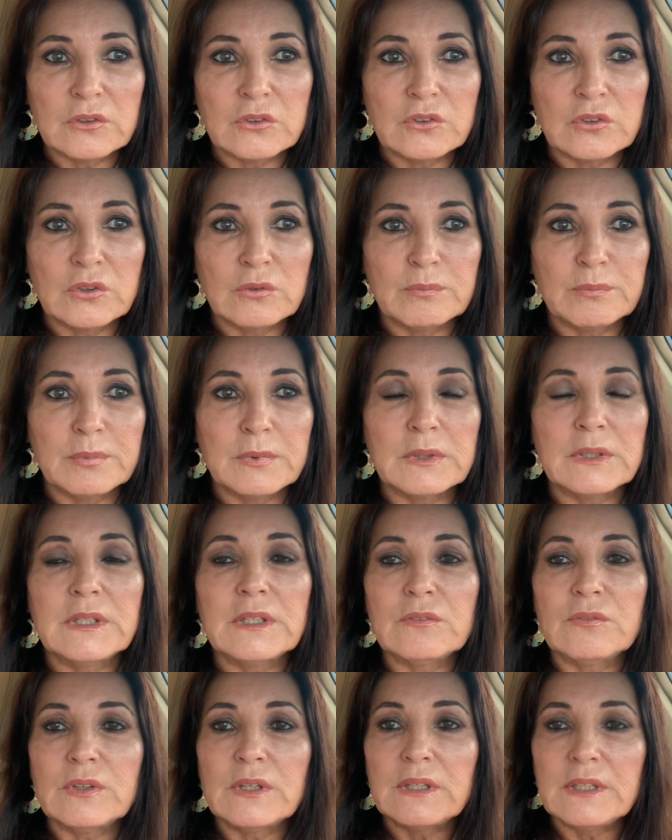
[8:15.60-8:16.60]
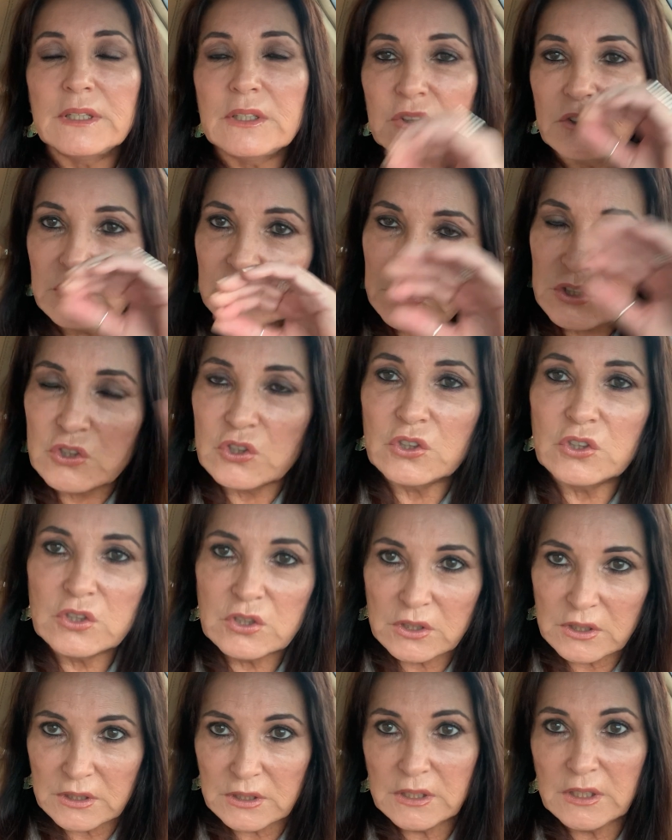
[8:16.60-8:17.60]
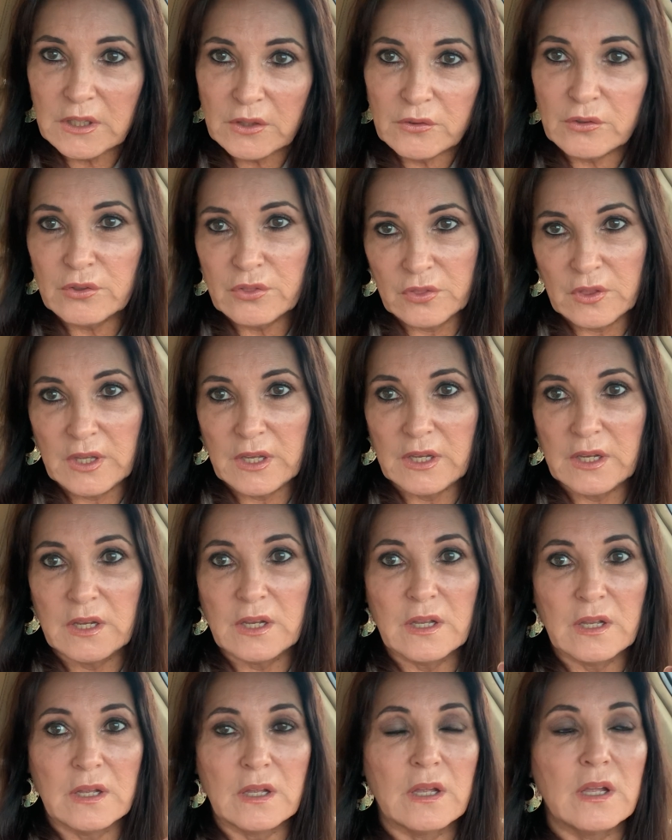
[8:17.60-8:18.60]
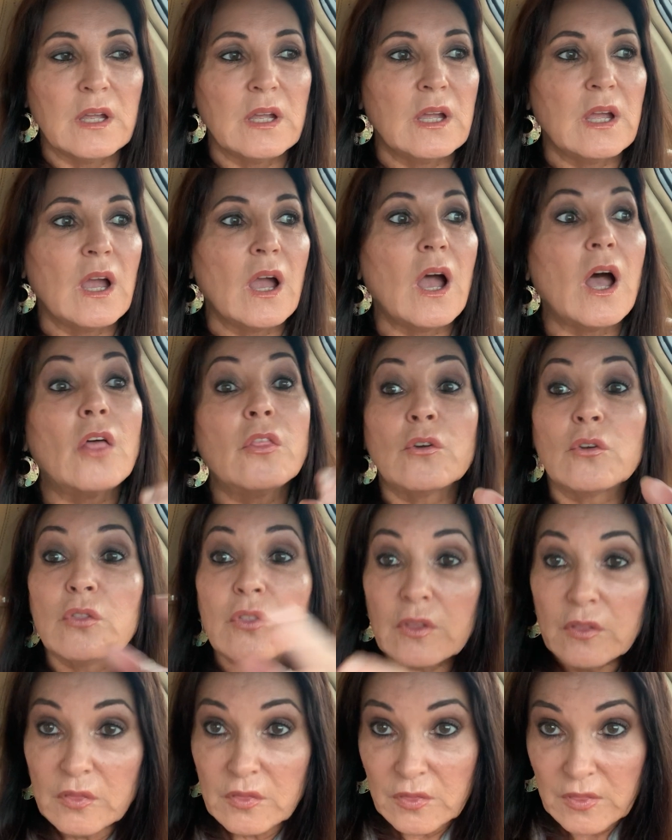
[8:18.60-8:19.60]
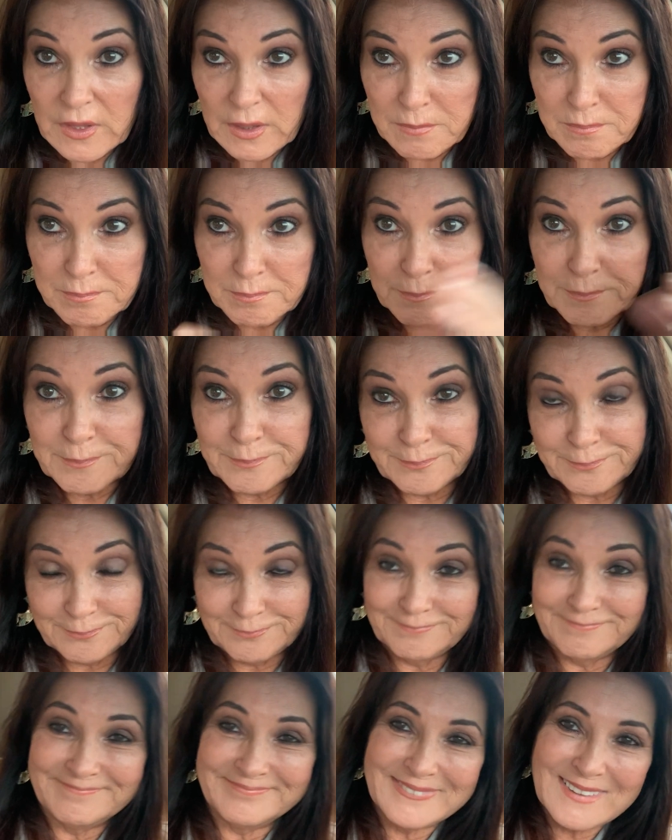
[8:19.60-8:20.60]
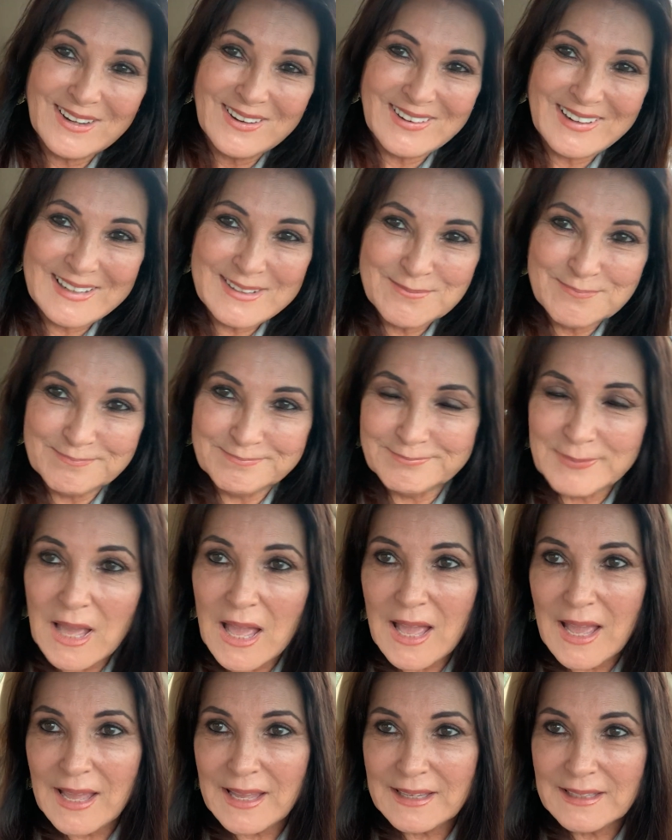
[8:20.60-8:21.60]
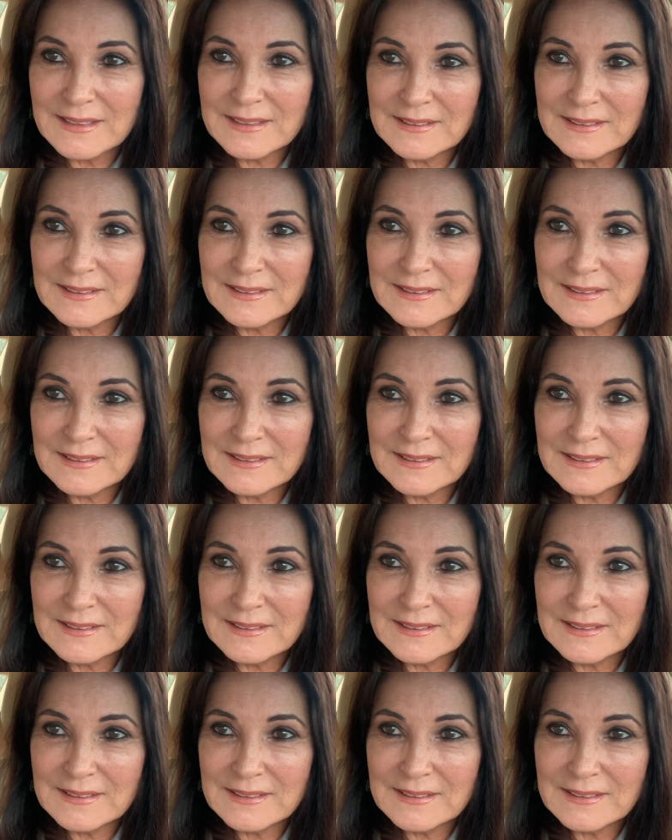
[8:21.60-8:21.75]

to give any attention to any other thing other than them. All right, bye.